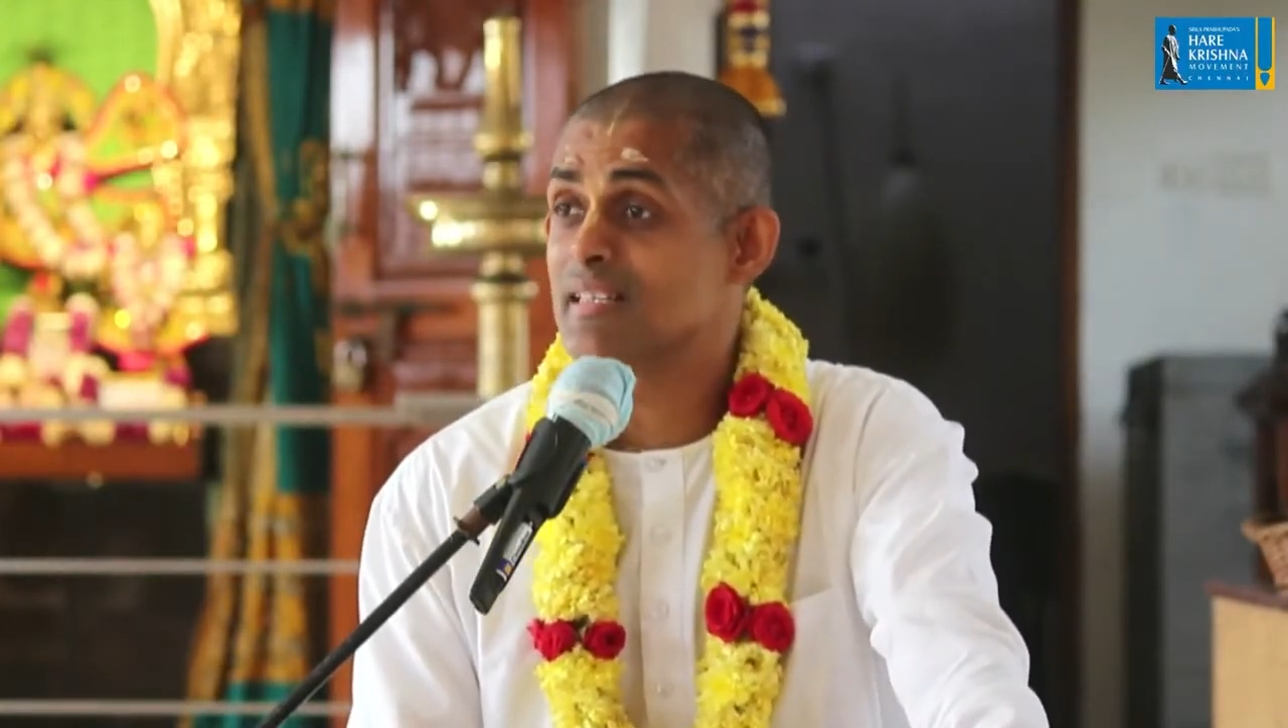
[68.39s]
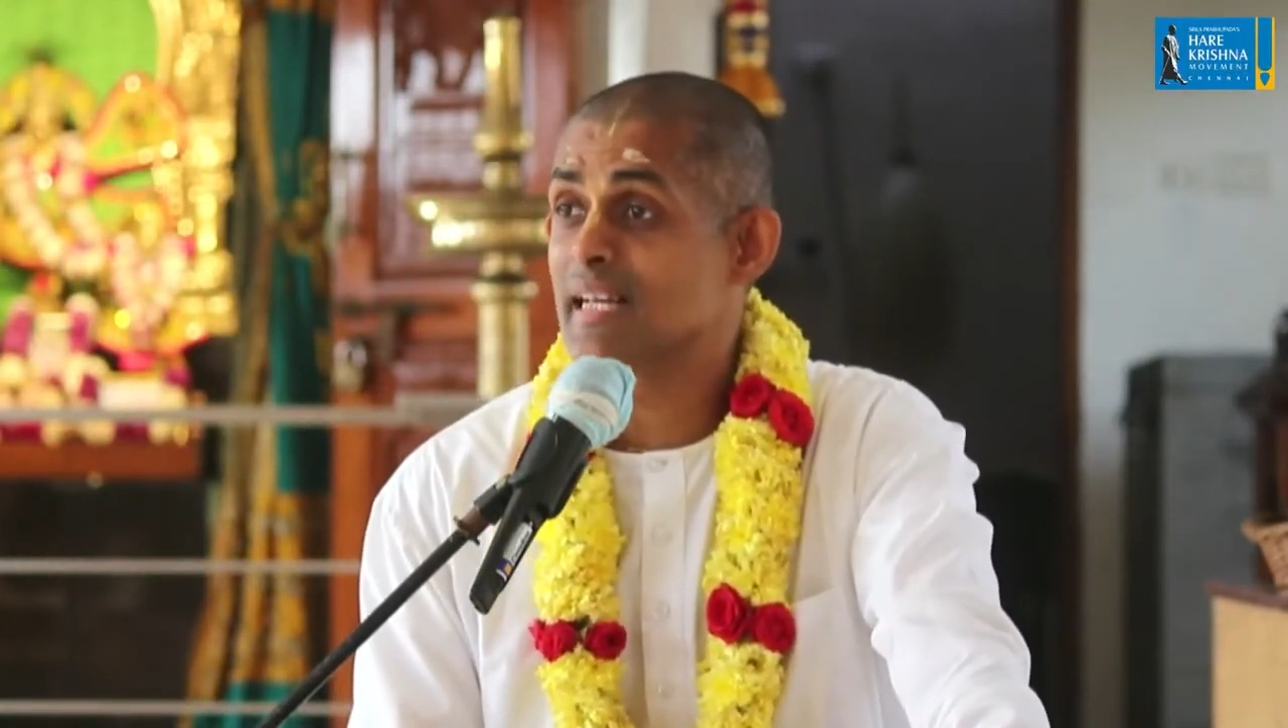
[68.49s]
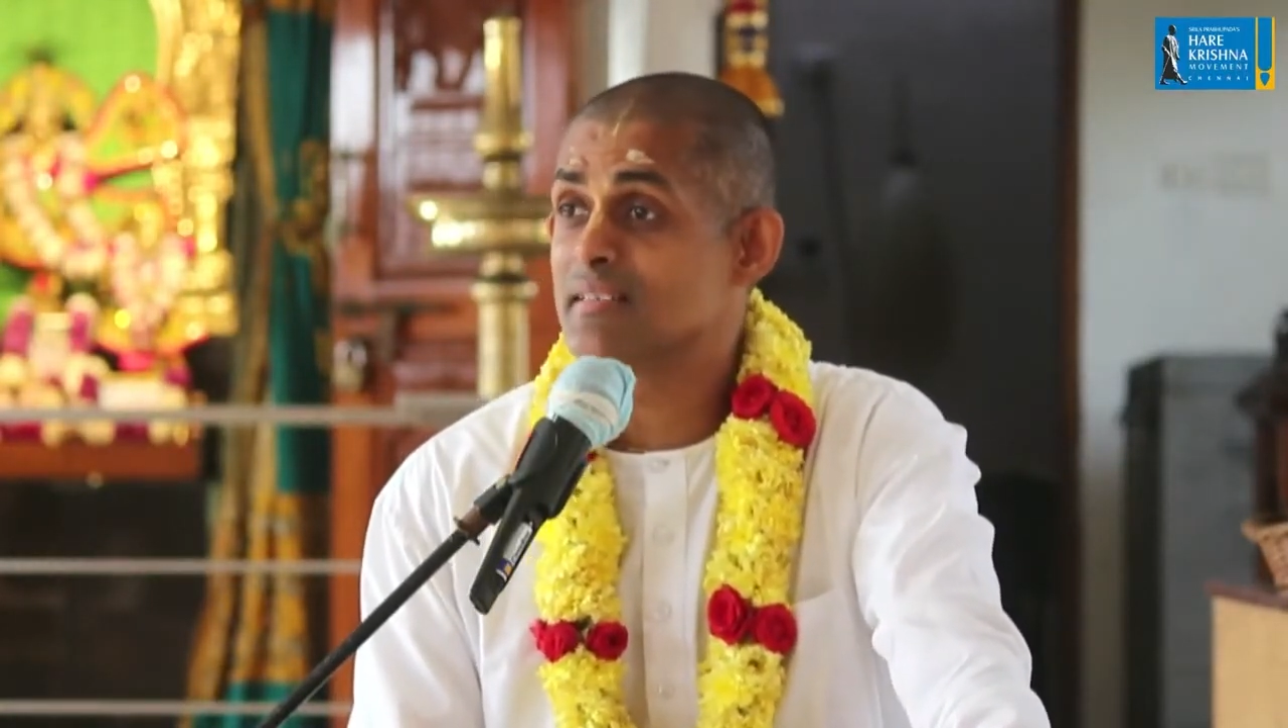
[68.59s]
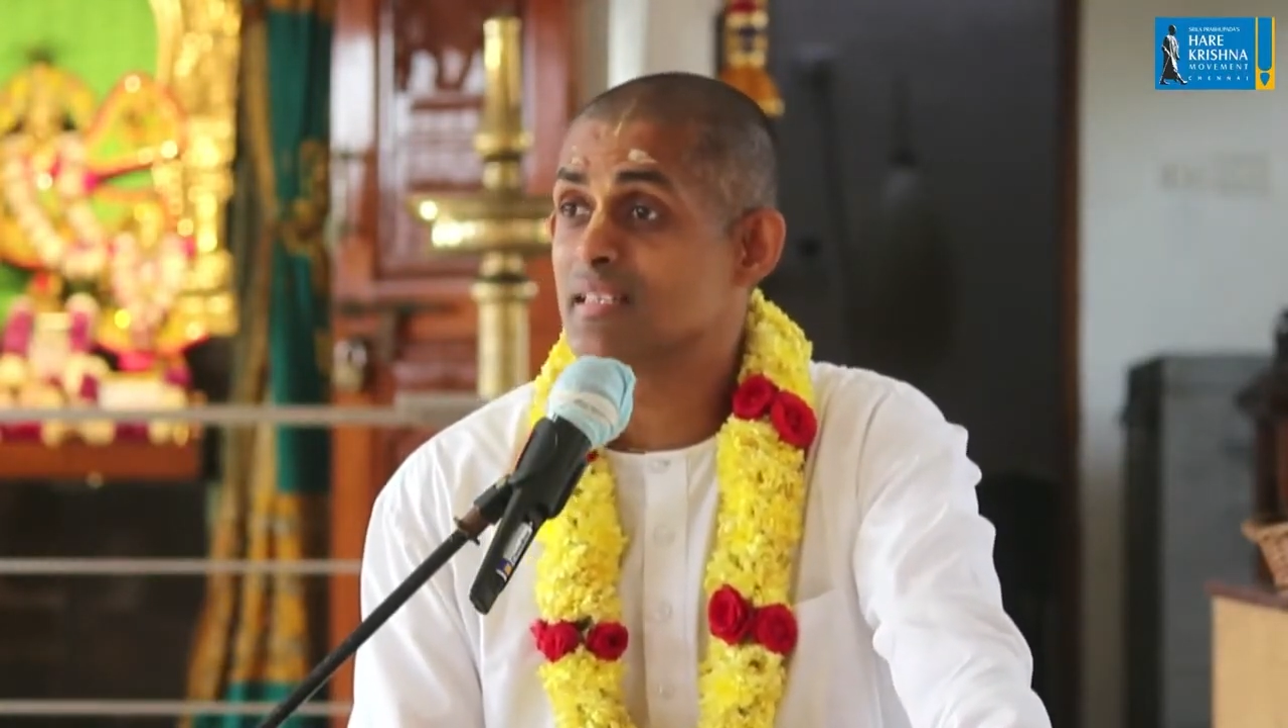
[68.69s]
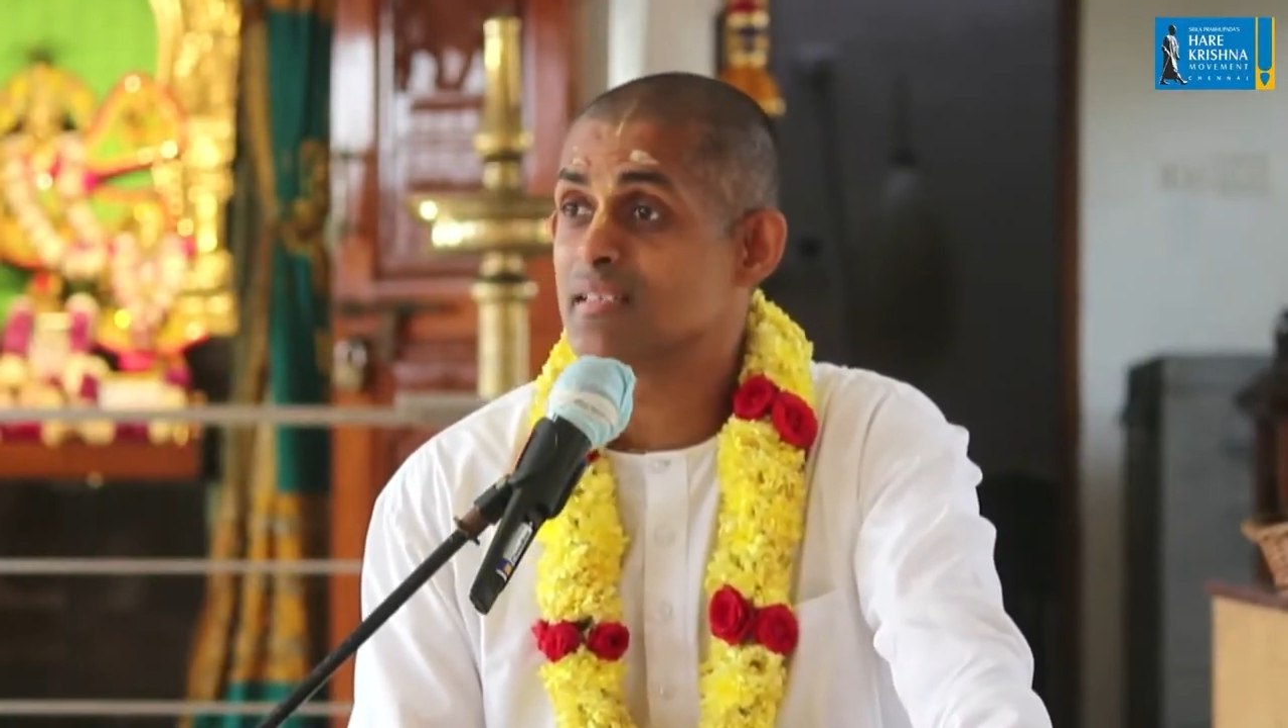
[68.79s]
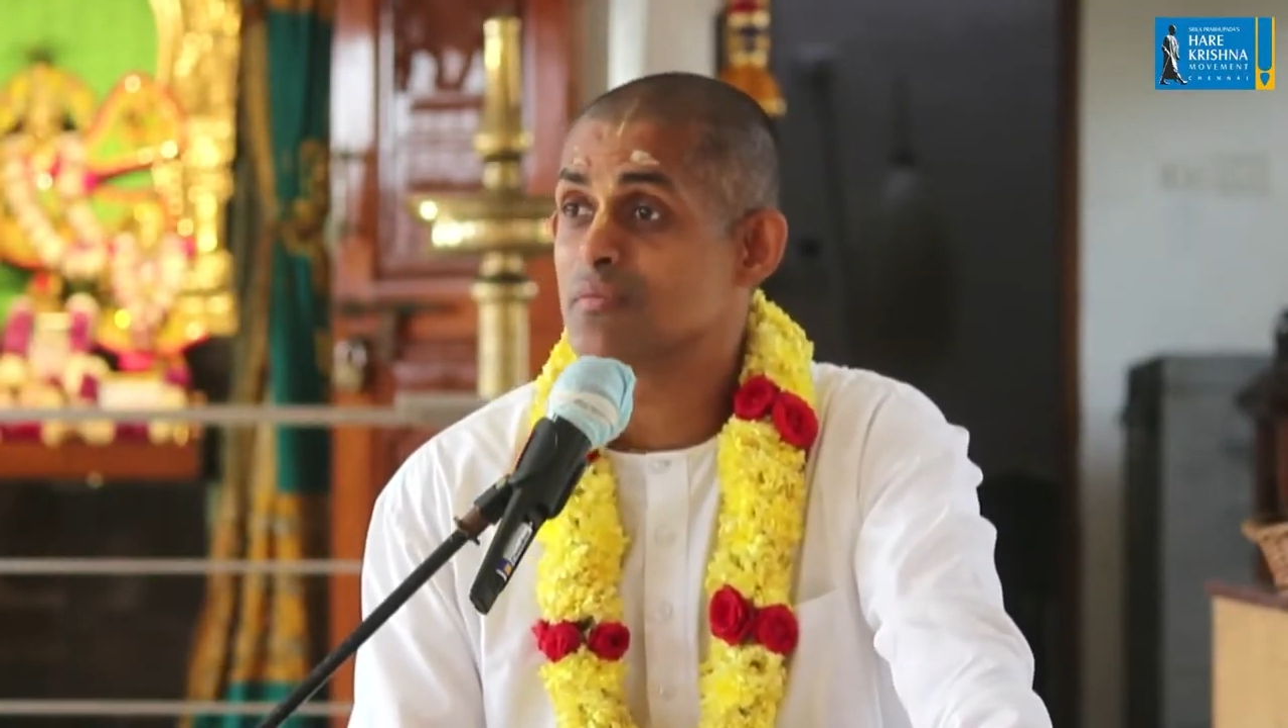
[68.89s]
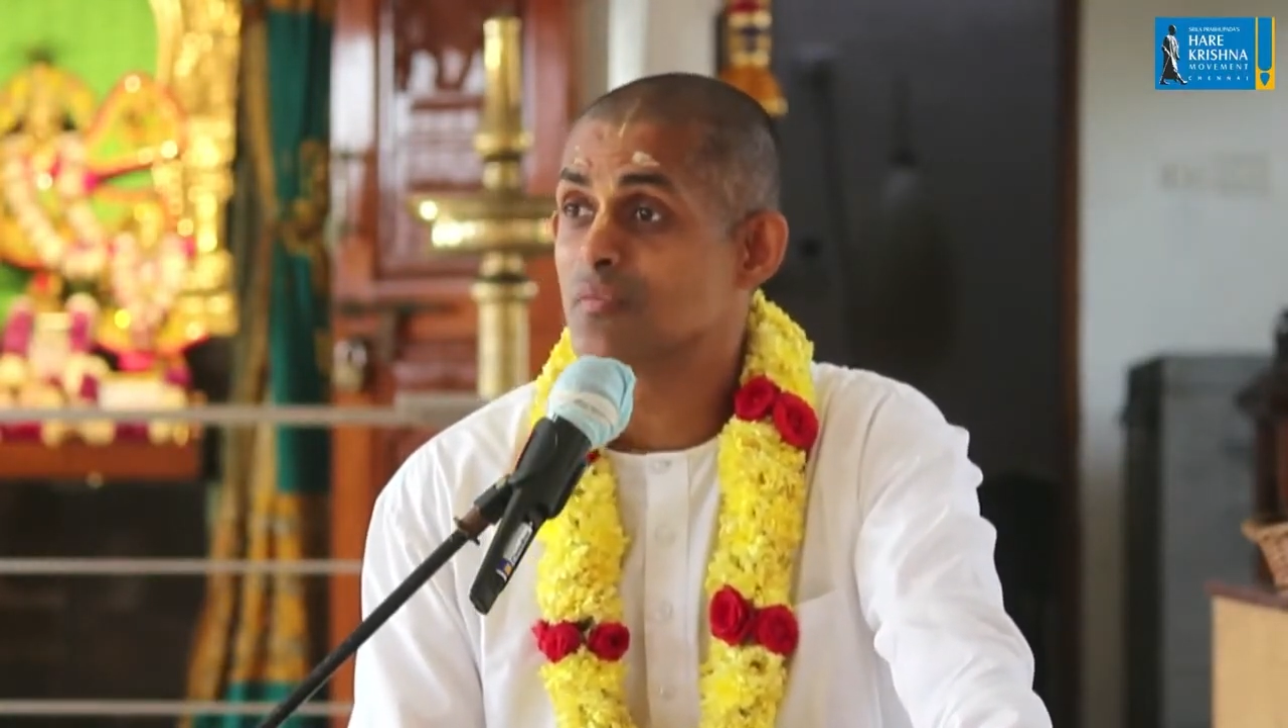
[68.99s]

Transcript: like this?